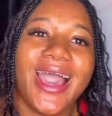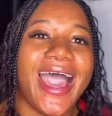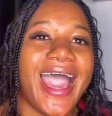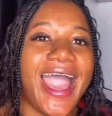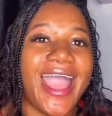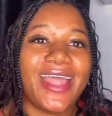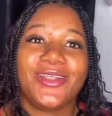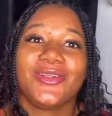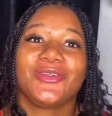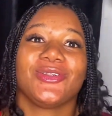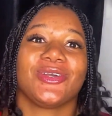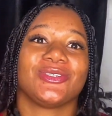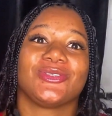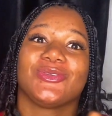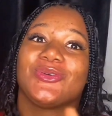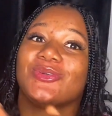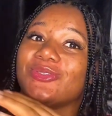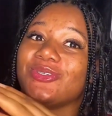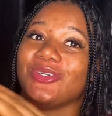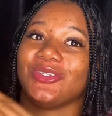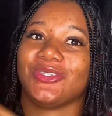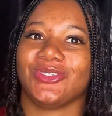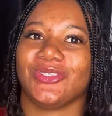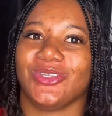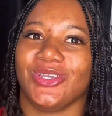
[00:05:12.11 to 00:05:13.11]
I don't just go
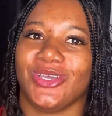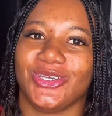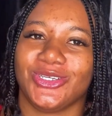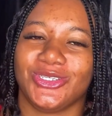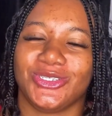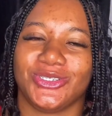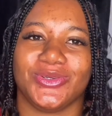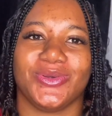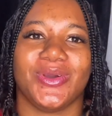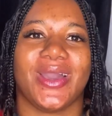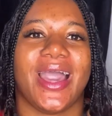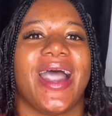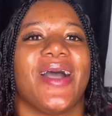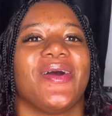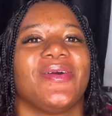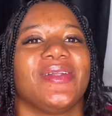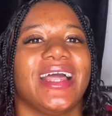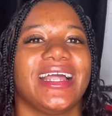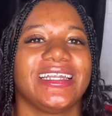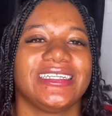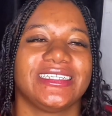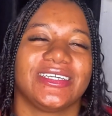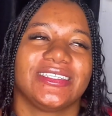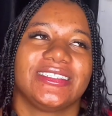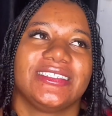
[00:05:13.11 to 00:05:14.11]
straight to the issue. I will
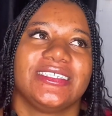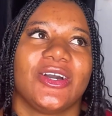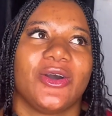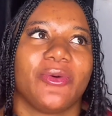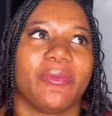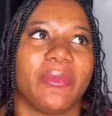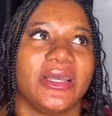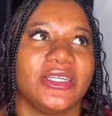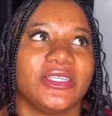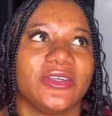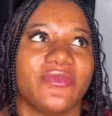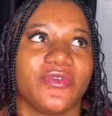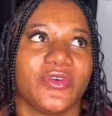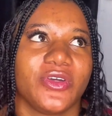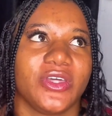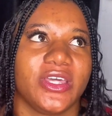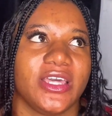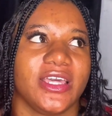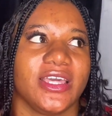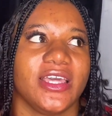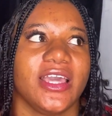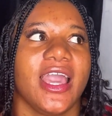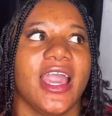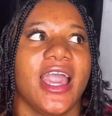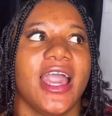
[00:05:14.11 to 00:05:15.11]
not tell myself,
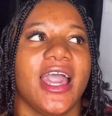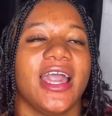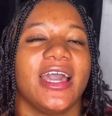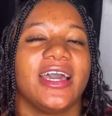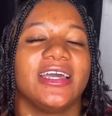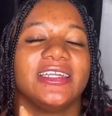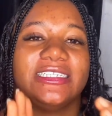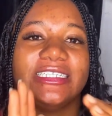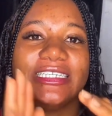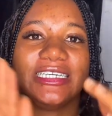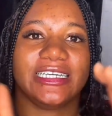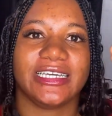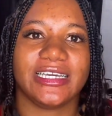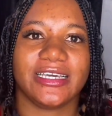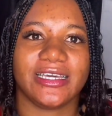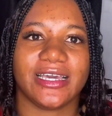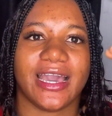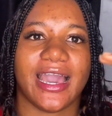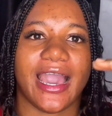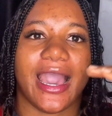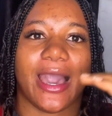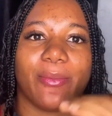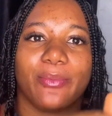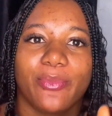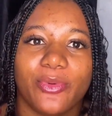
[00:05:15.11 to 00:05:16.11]
okay, the
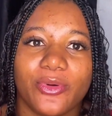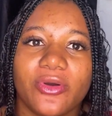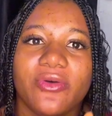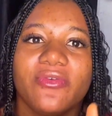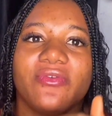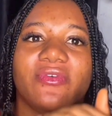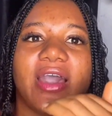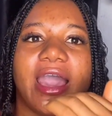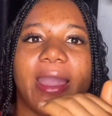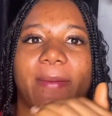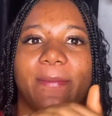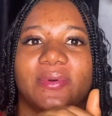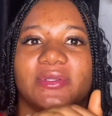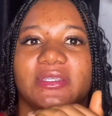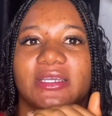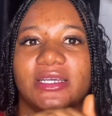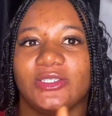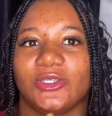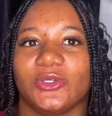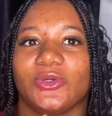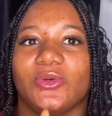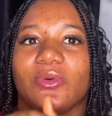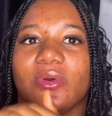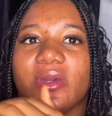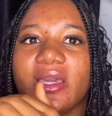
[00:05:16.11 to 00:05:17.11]
above
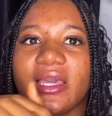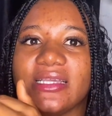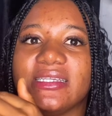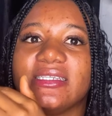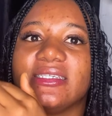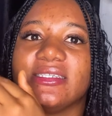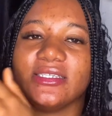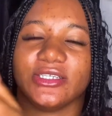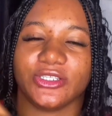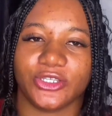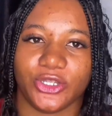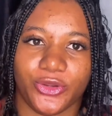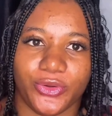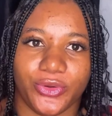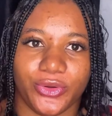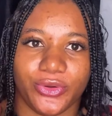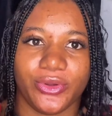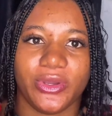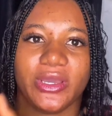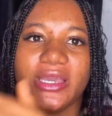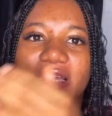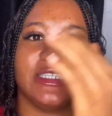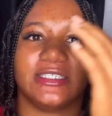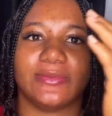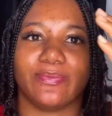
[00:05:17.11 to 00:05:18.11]
hypothetical case
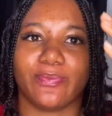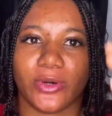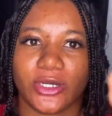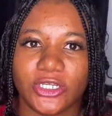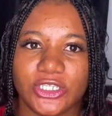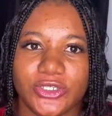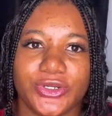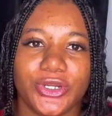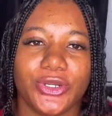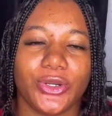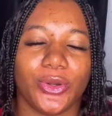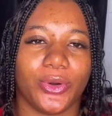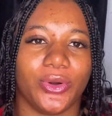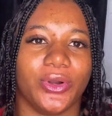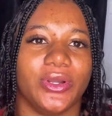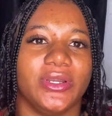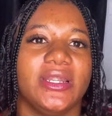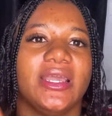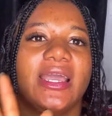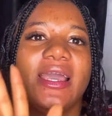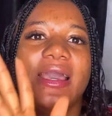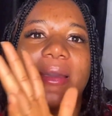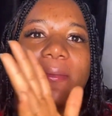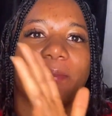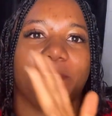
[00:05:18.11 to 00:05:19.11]
scenario is bordering
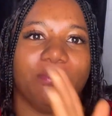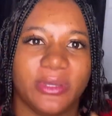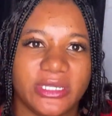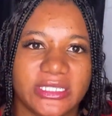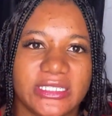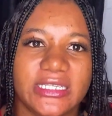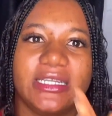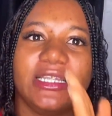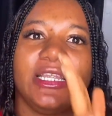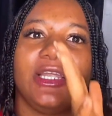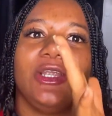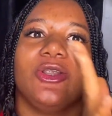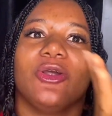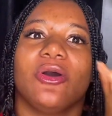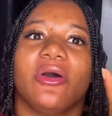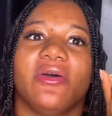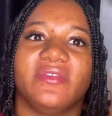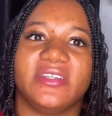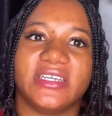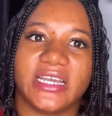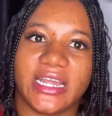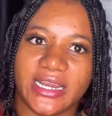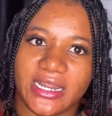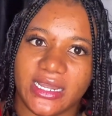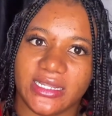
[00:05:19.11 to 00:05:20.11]
on basically law of
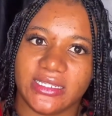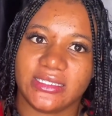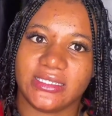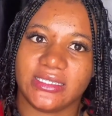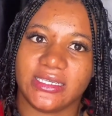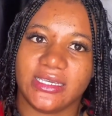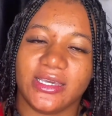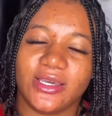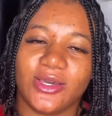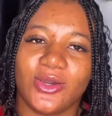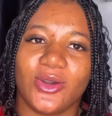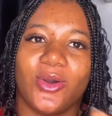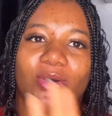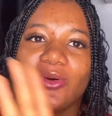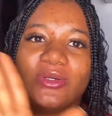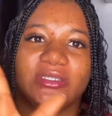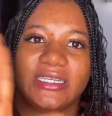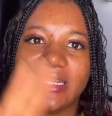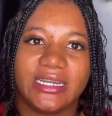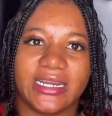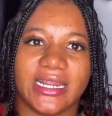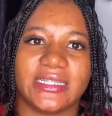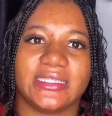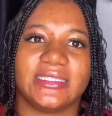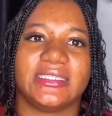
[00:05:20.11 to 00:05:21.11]
tenancy or
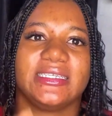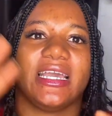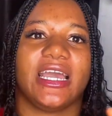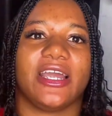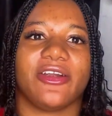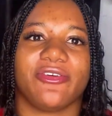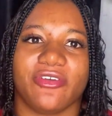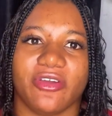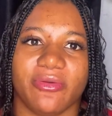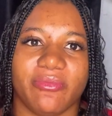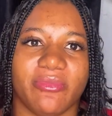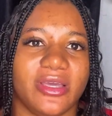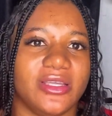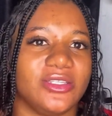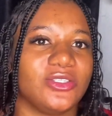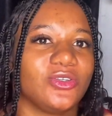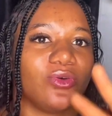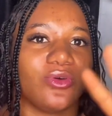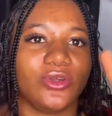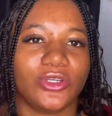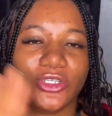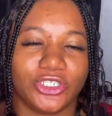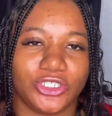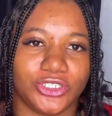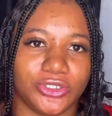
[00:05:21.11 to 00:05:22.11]
tenancy agreements
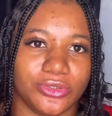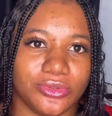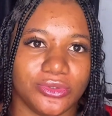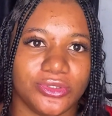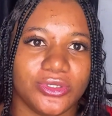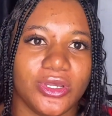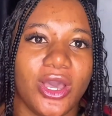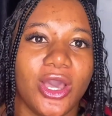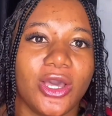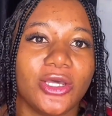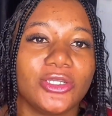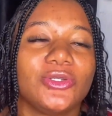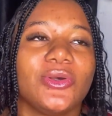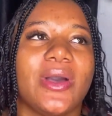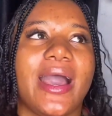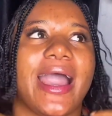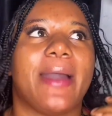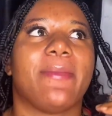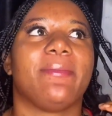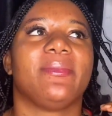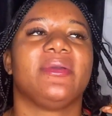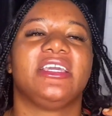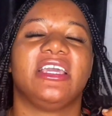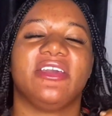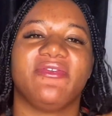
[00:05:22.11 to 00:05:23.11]
or issues. So
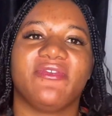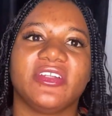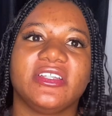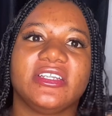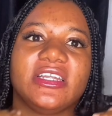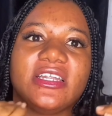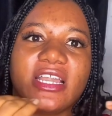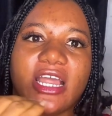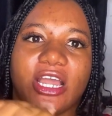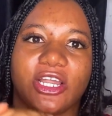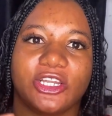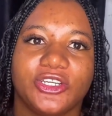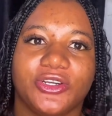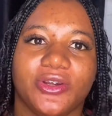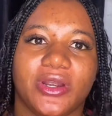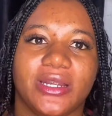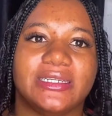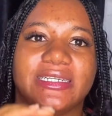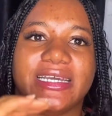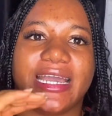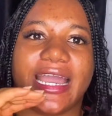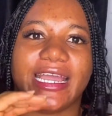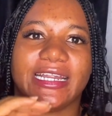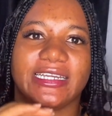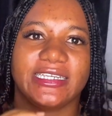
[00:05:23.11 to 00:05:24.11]
I'm giving the lecturer
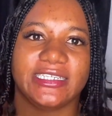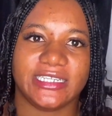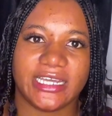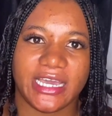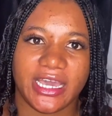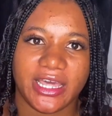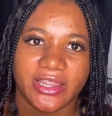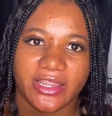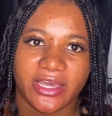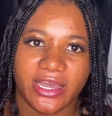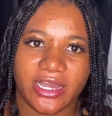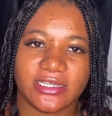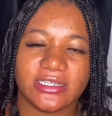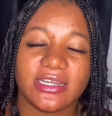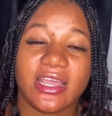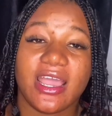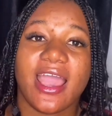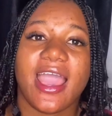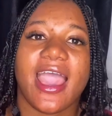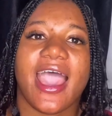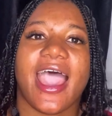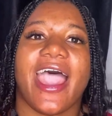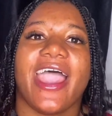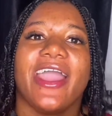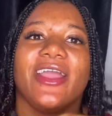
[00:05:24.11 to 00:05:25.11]
the idea that
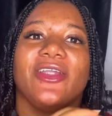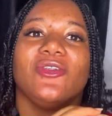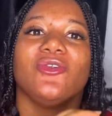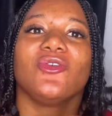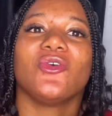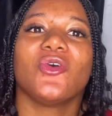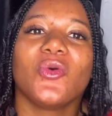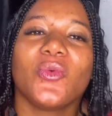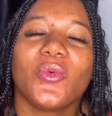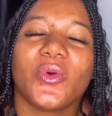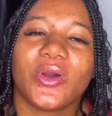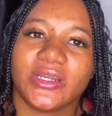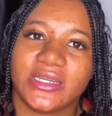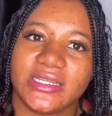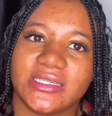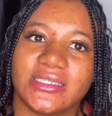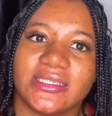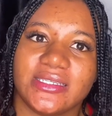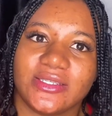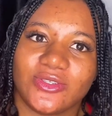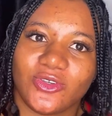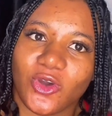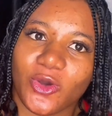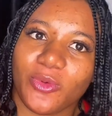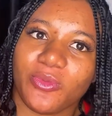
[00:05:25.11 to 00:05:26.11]
I know where this
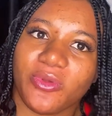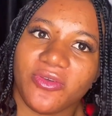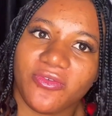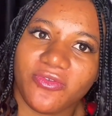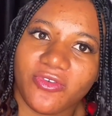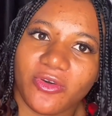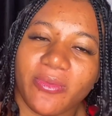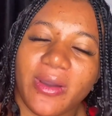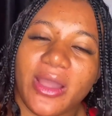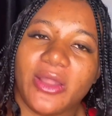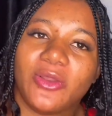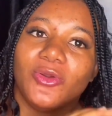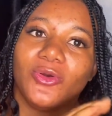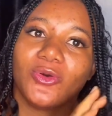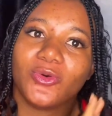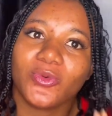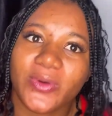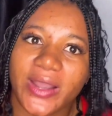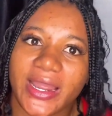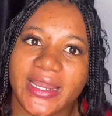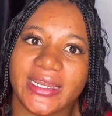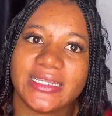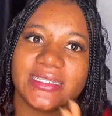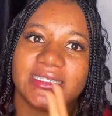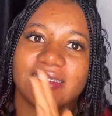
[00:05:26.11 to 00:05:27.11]
is coming from. I know
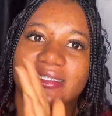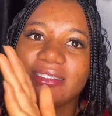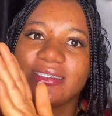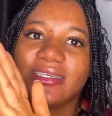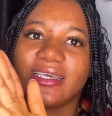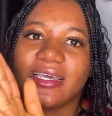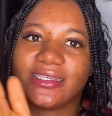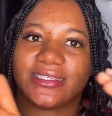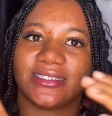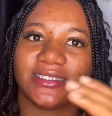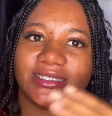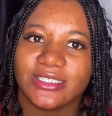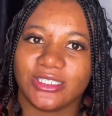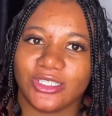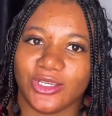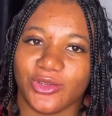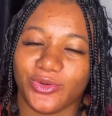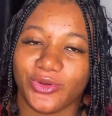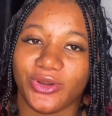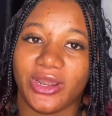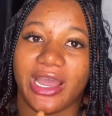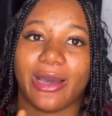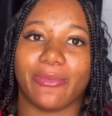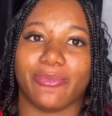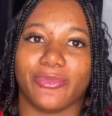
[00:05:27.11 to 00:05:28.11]
where this case
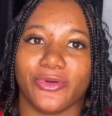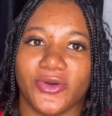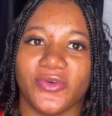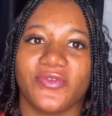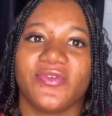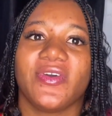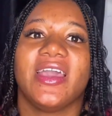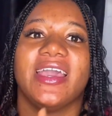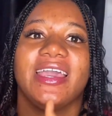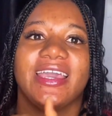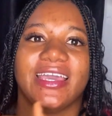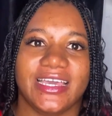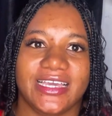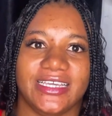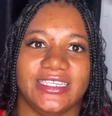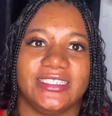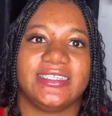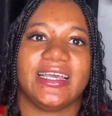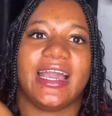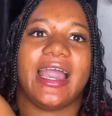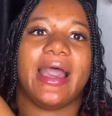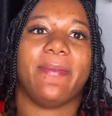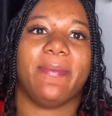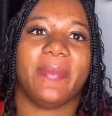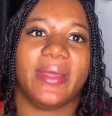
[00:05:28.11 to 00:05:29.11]
scenario above
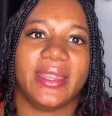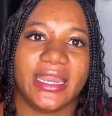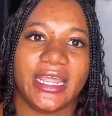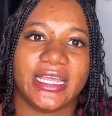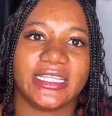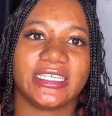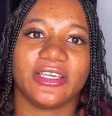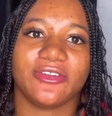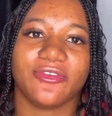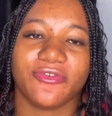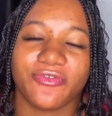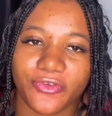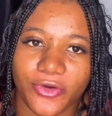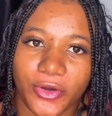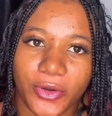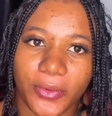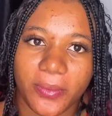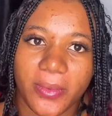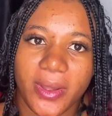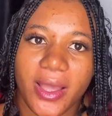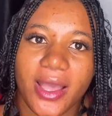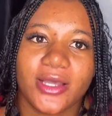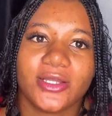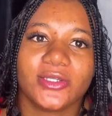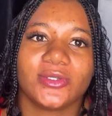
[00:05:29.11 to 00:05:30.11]
is emanating
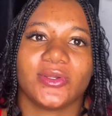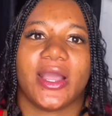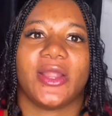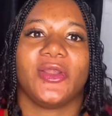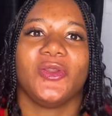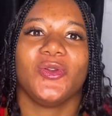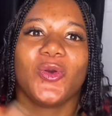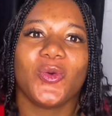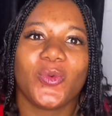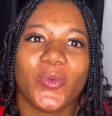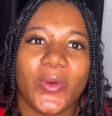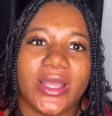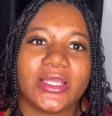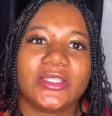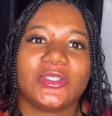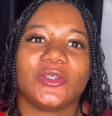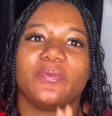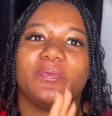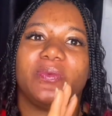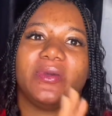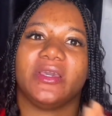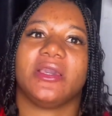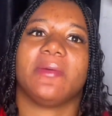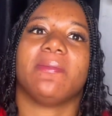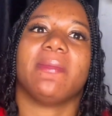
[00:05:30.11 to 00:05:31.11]
from. So I know where to
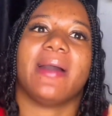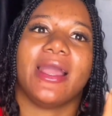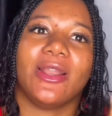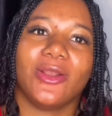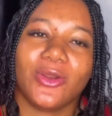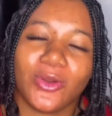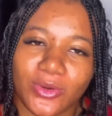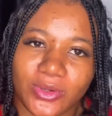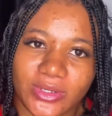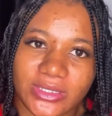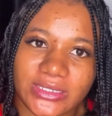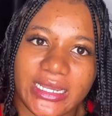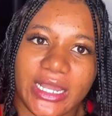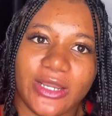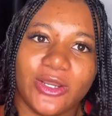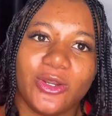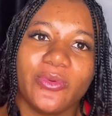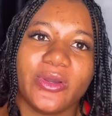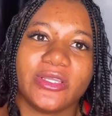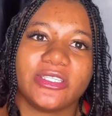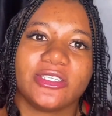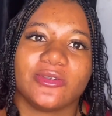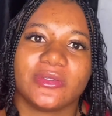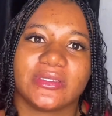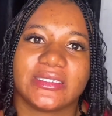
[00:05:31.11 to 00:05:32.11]
pick my laws. I know
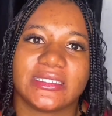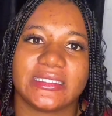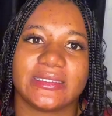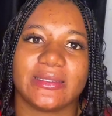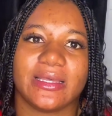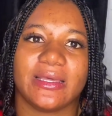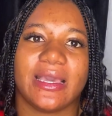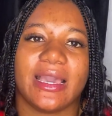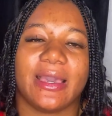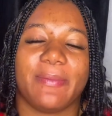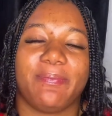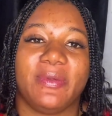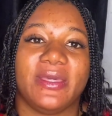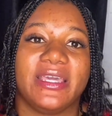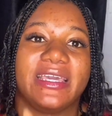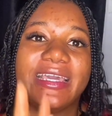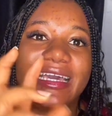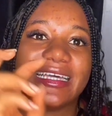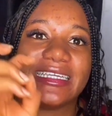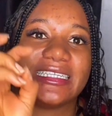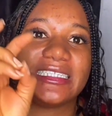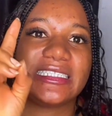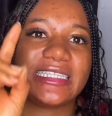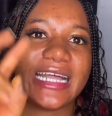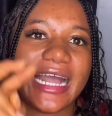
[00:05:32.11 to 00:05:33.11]
where to pick
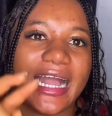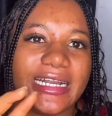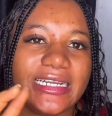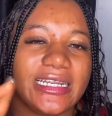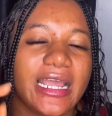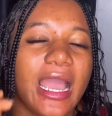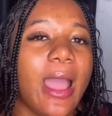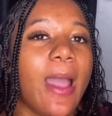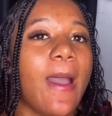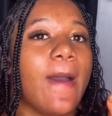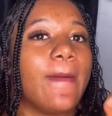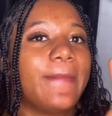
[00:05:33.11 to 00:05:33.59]
a stand.